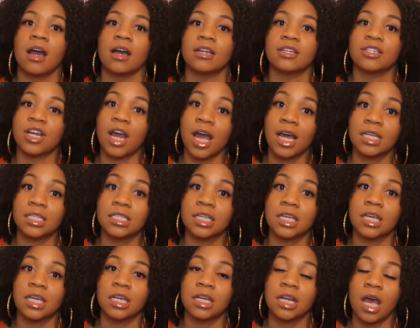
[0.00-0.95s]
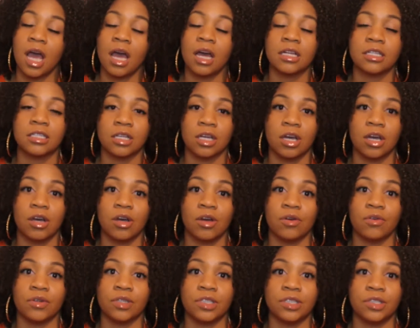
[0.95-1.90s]
Jackson had to
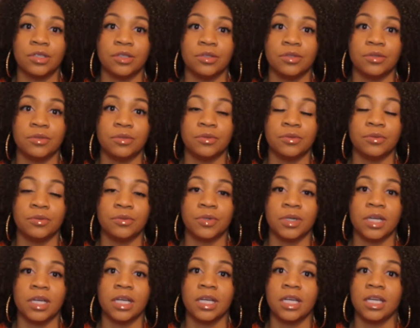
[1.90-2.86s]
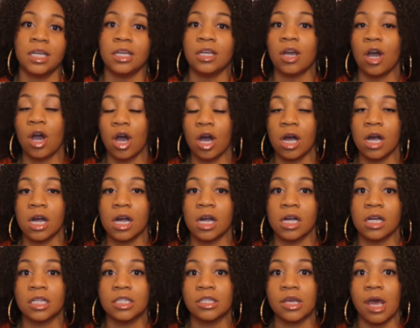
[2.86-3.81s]
go to
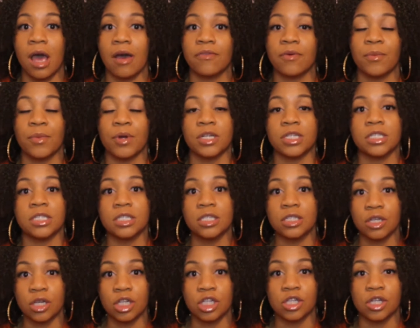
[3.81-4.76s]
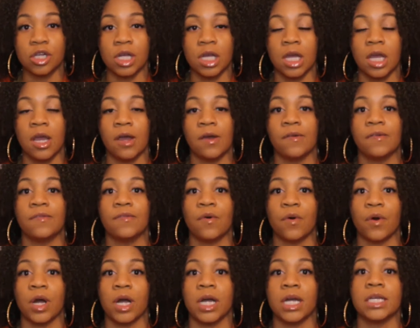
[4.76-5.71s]
ER to have emergency surgery
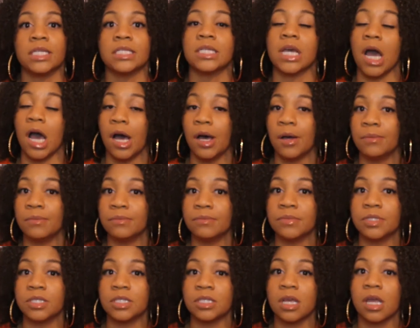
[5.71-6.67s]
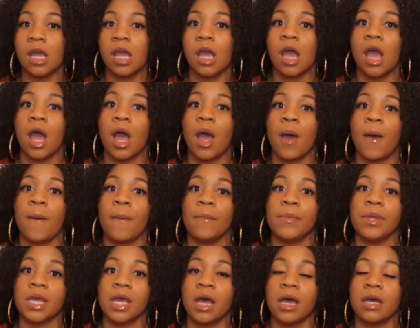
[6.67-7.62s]
for his gums
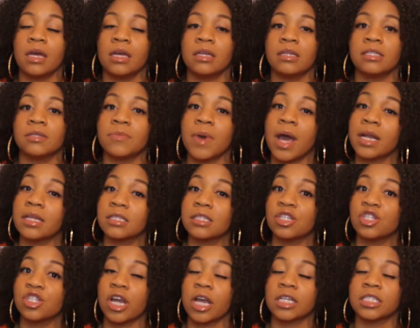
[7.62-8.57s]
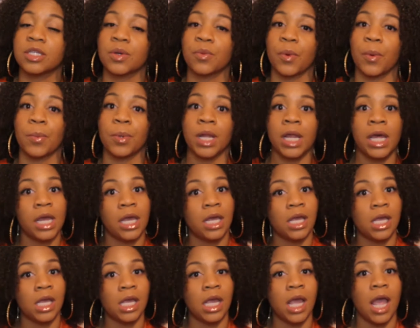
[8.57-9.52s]
because Madison and Jackson were
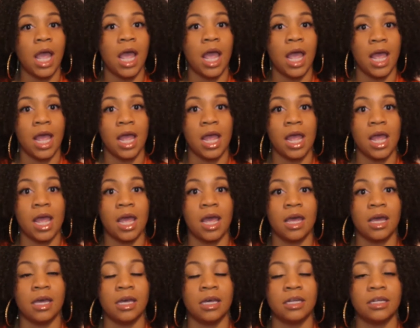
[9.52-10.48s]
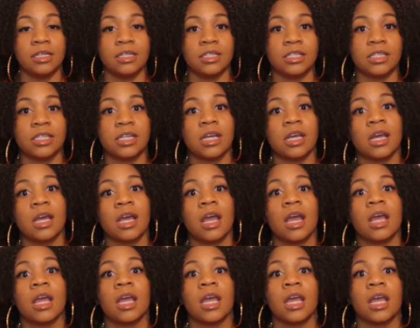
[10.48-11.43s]
playing and
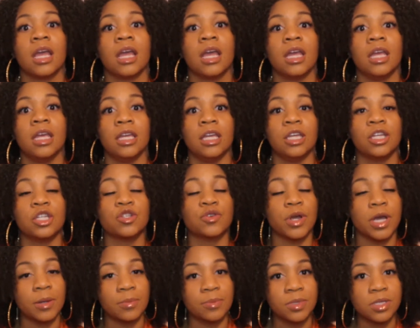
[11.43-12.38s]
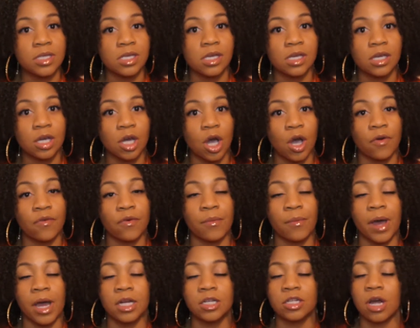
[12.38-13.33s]
he tripped over
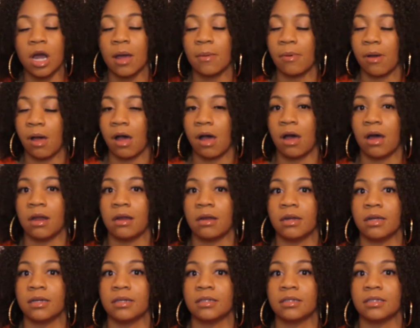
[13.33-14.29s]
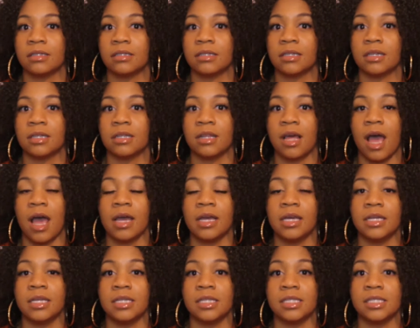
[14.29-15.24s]
my tripod that
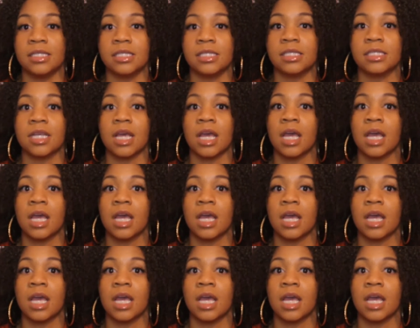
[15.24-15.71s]
is